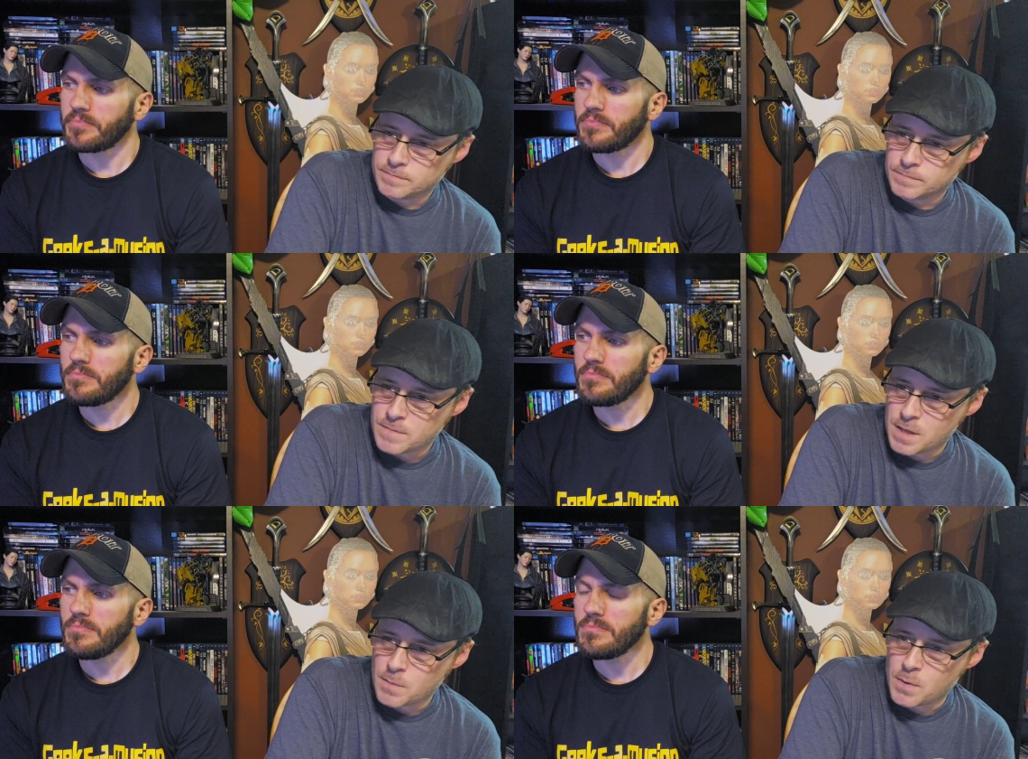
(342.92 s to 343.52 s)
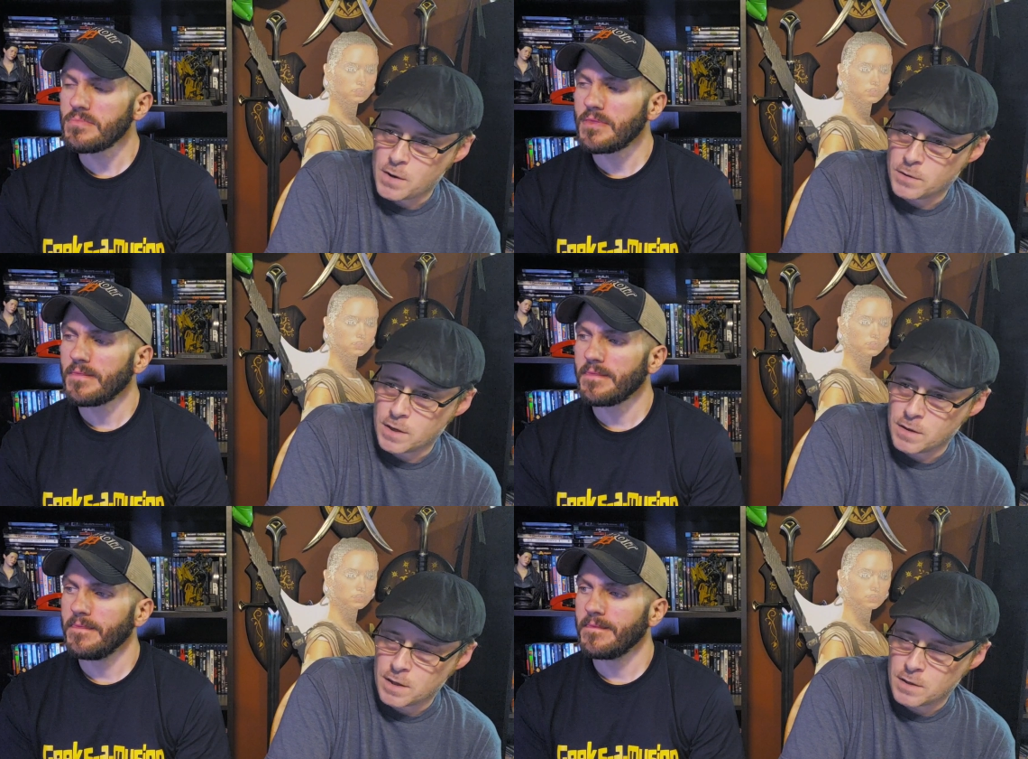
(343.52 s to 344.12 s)
Speaker 1: that they played at the
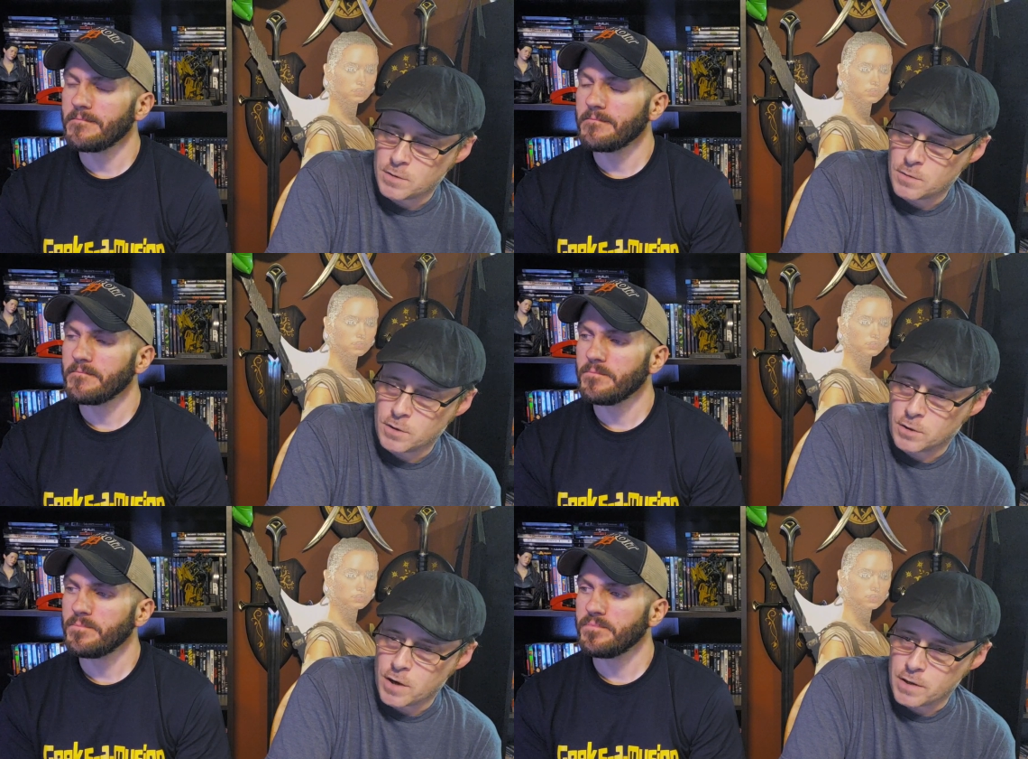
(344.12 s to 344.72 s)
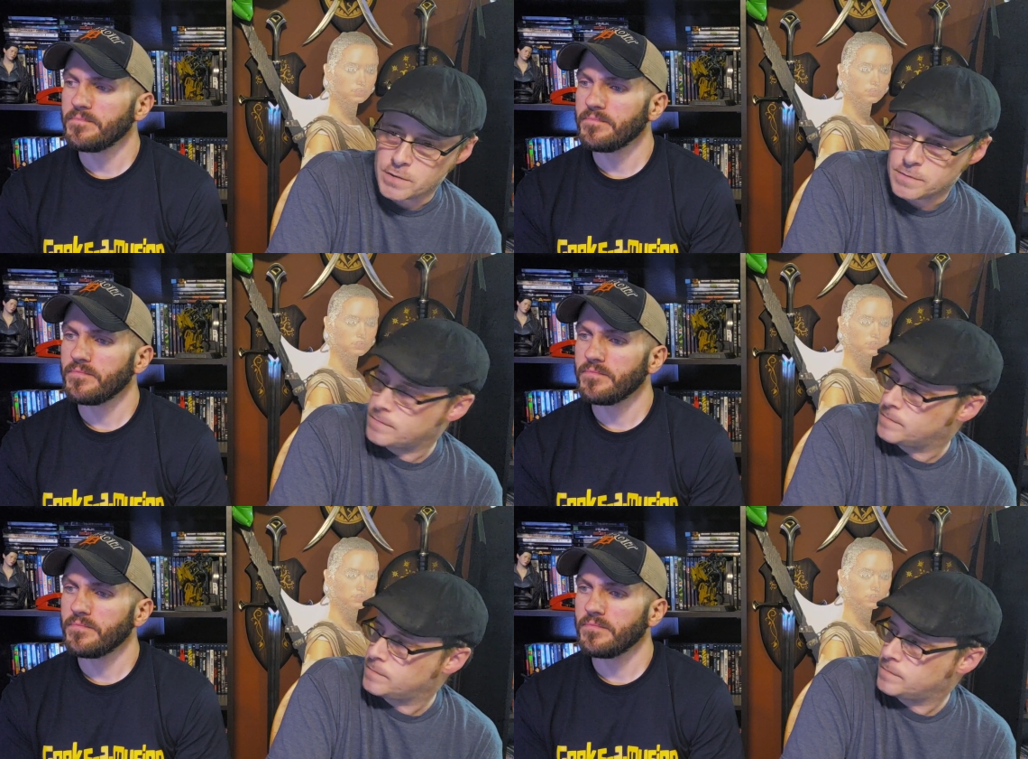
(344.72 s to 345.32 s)
end during the credits.
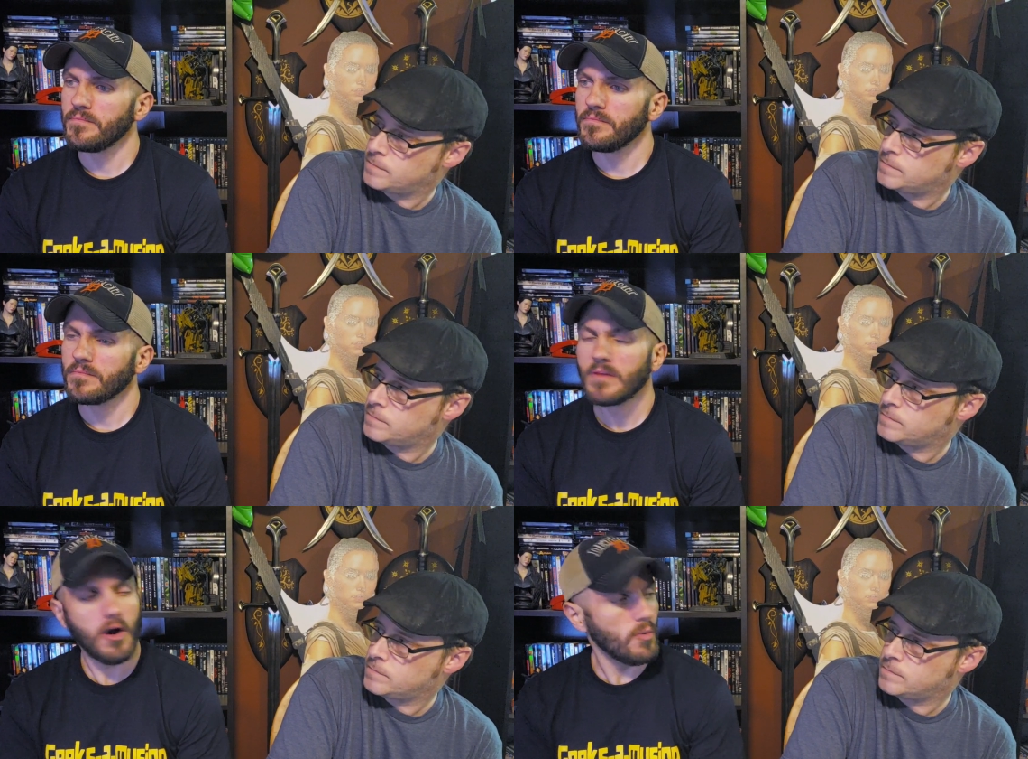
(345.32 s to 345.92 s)
Oh,